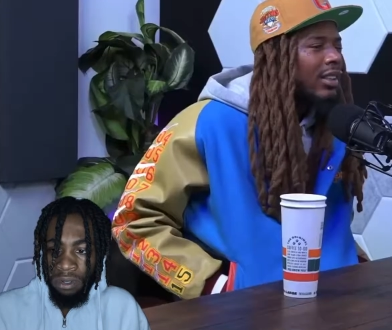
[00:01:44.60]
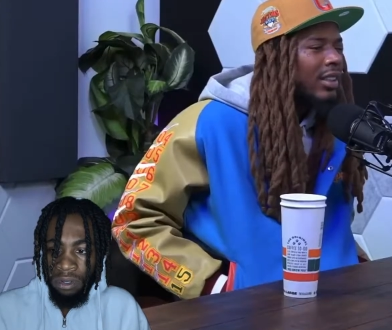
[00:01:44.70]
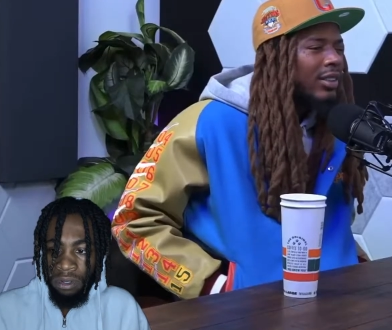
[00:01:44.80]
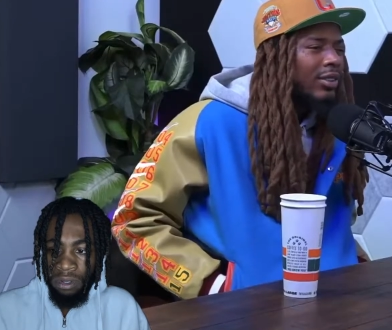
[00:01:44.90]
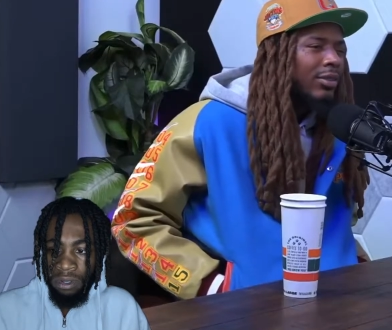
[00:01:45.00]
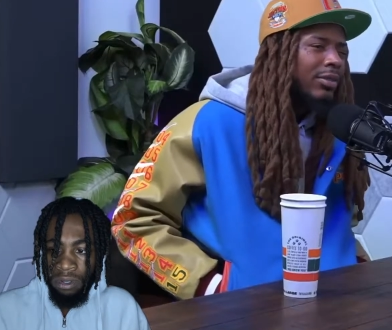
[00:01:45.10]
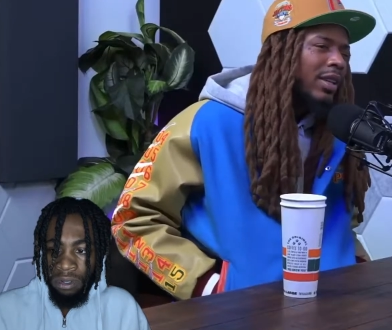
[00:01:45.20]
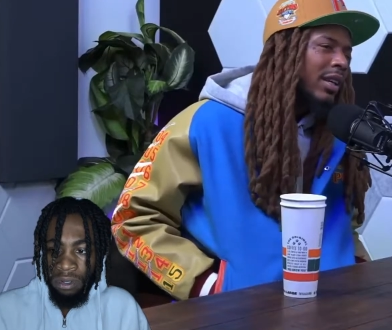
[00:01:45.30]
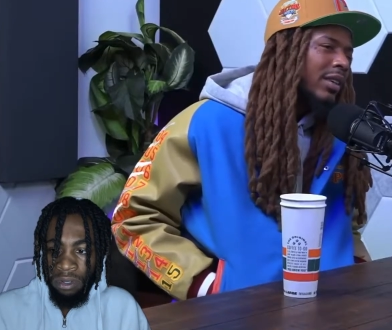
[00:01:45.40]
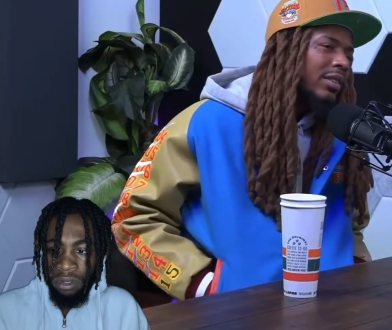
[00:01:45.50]
Speaker 1: yeah, so for
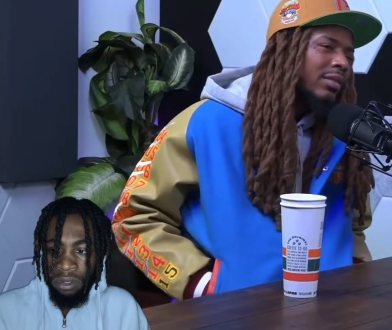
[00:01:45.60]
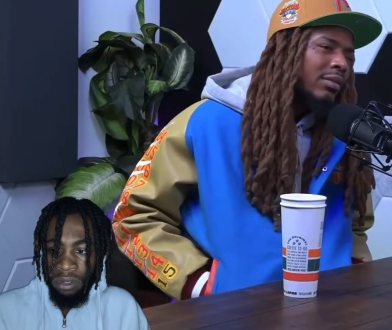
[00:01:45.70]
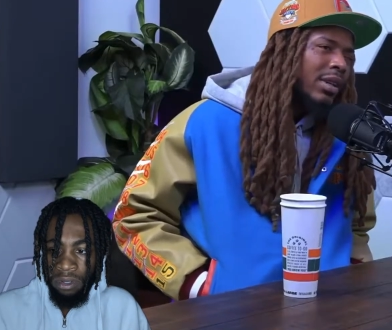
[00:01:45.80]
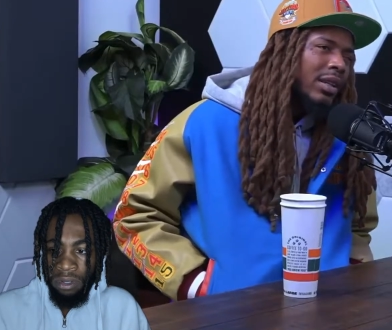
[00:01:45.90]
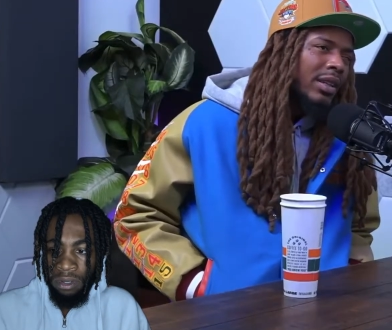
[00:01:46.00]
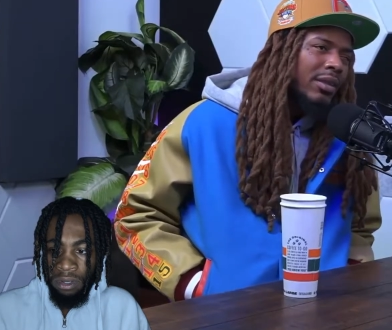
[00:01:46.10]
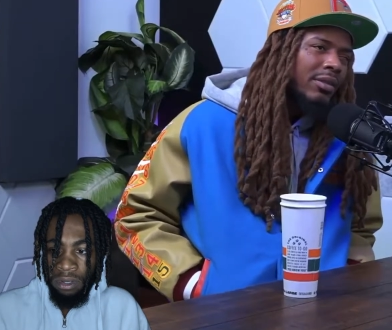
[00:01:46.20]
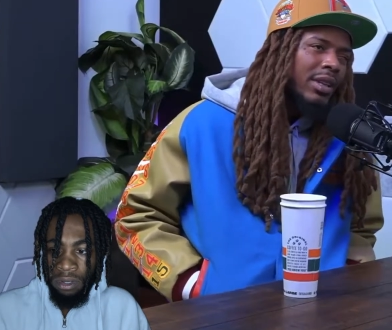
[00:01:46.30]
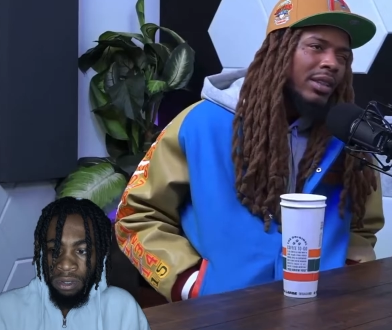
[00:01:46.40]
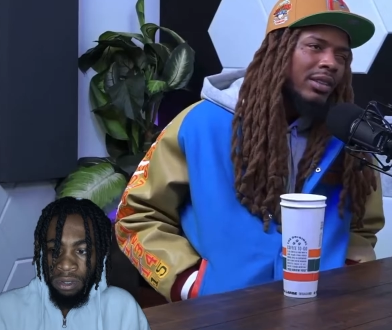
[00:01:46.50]
like, I think
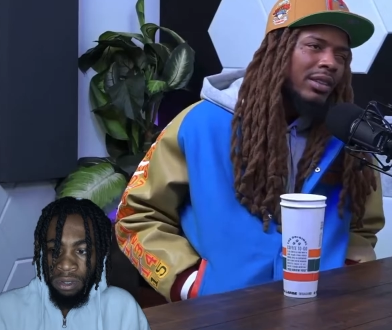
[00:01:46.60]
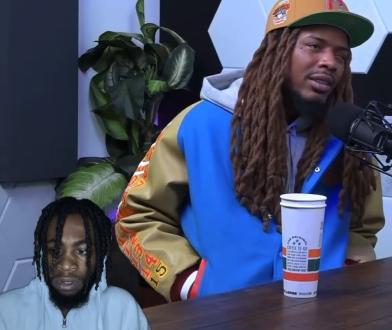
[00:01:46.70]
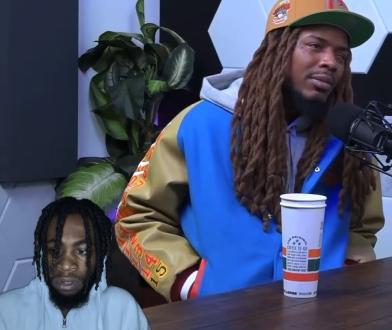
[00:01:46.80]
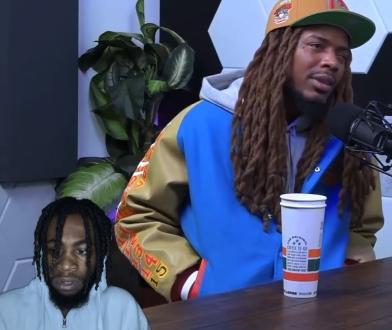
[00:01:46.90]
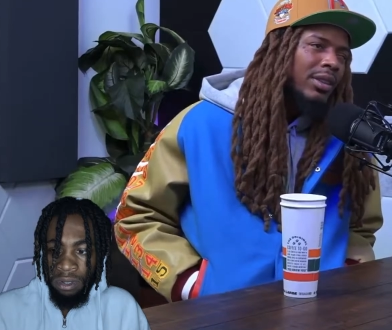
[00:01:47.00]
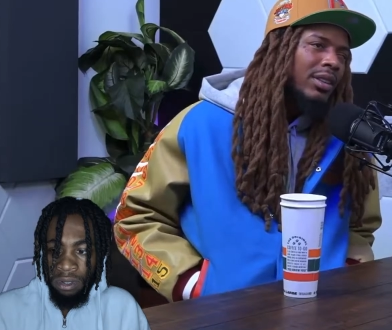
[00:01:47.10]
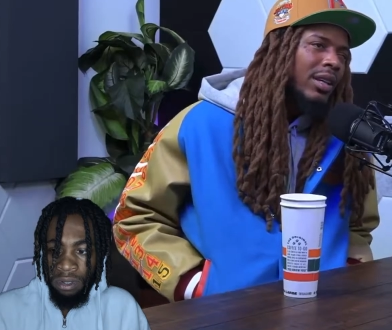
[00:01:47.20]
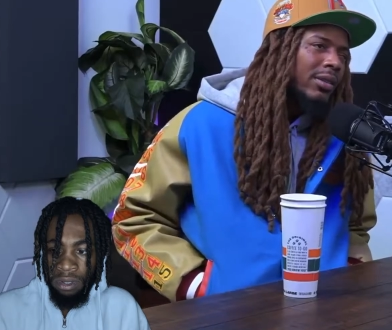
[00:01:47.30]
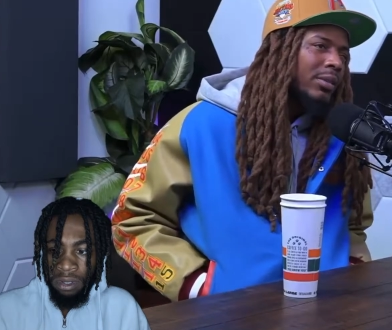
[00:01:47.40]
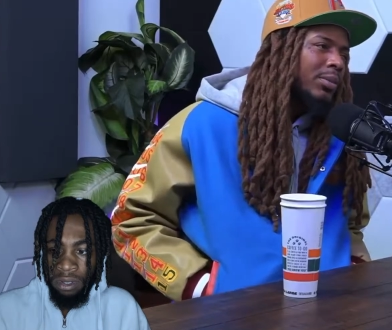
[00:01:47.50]
for like six months, yeah,
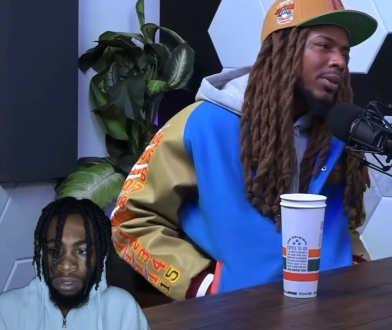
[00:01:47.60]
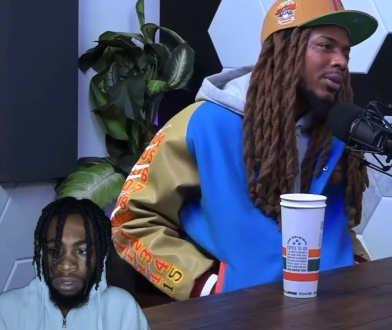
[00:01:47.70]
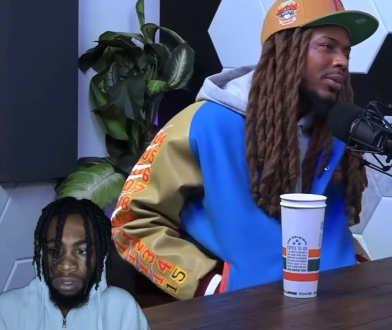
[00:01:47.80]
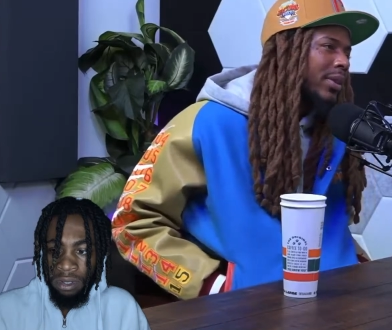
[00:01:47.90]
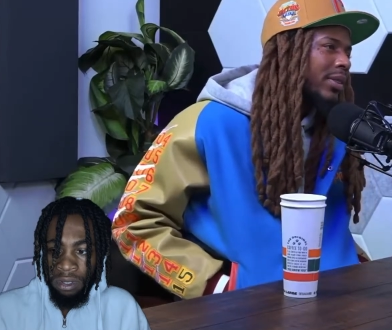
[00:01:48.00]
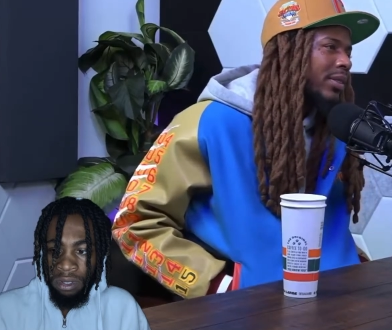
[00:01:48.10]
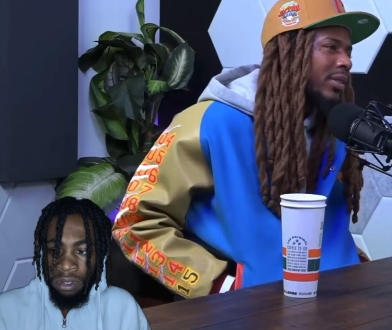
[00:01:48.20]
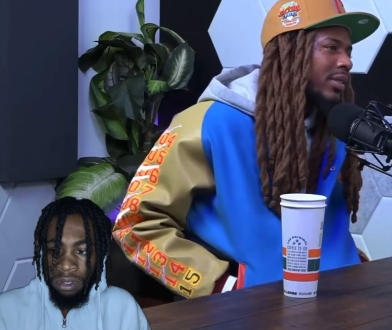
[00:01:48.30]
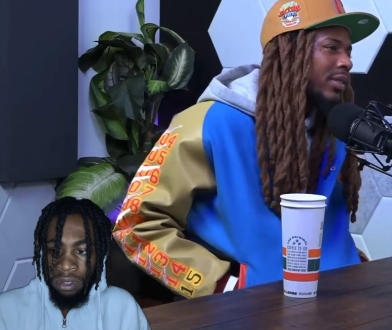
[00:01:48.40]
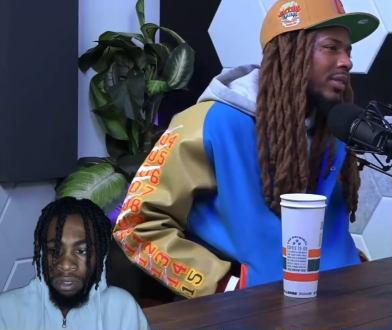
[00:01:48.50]
I was broke, bro.
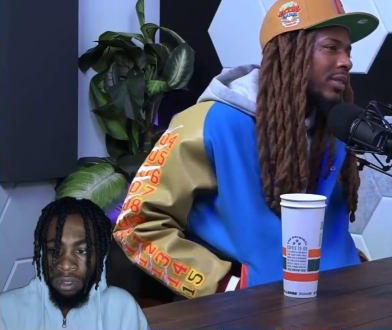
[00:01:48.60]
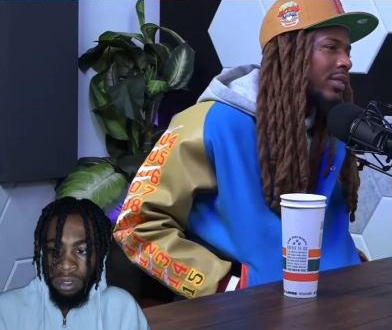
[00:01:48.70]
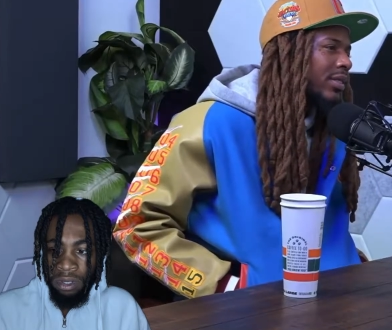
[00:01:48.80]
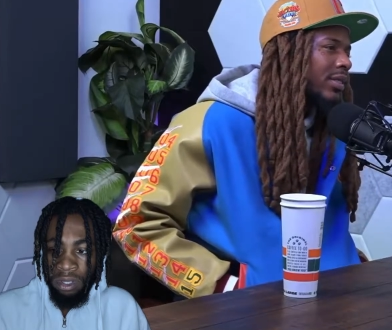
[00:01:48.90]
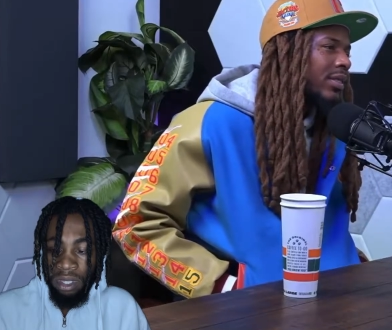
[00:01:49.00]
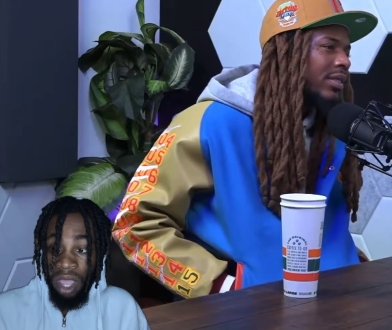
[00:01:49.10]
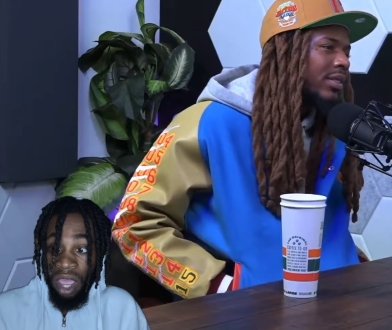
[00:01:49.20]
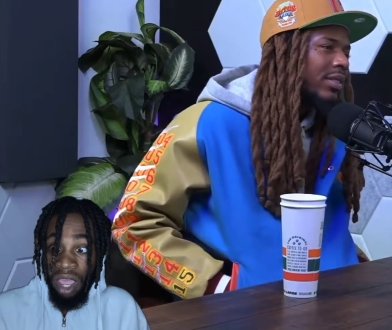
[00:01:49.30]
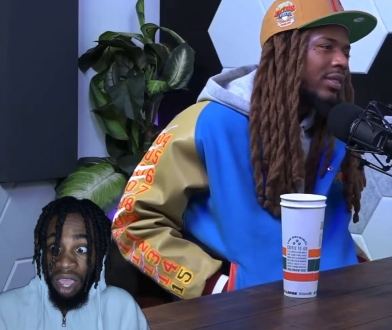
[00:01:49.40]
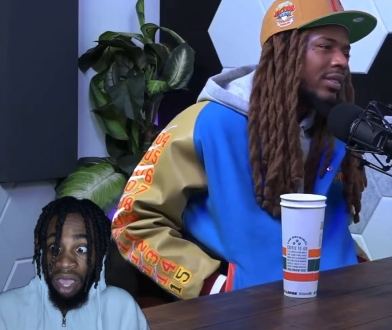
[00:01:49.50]
Speaker 2: Damn, they
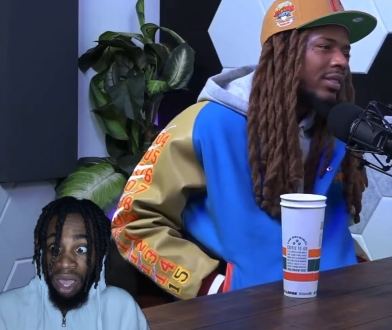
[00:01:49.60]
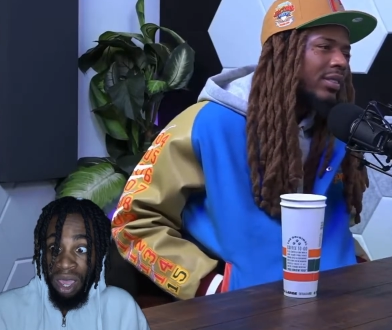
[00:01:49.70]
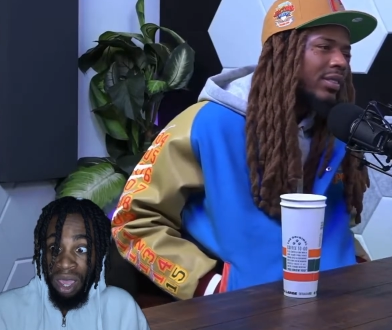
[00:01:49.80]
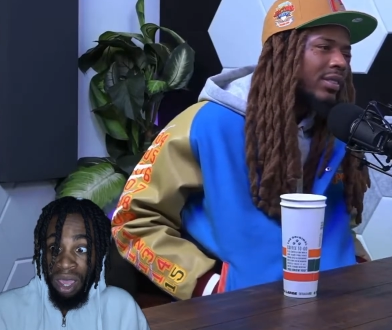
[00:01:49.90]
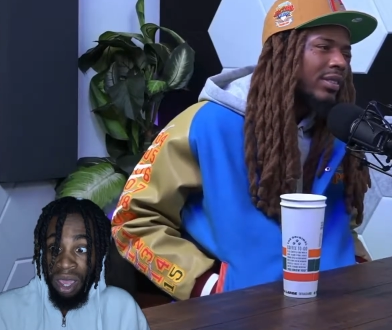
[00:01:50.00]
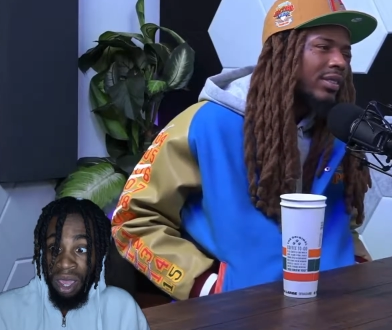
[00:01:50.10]
had your whole